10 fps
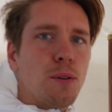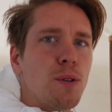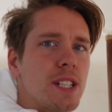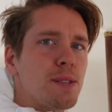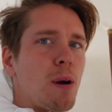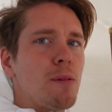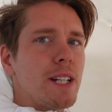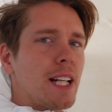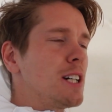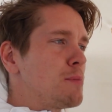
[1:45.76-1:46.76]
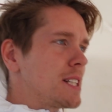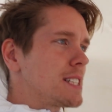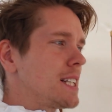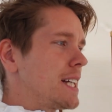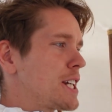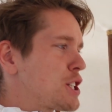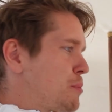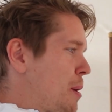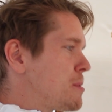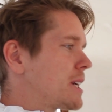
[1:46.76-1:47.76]
which is probably a little bit silly. I should
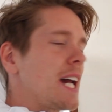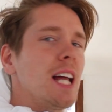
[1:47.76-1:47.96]
probably get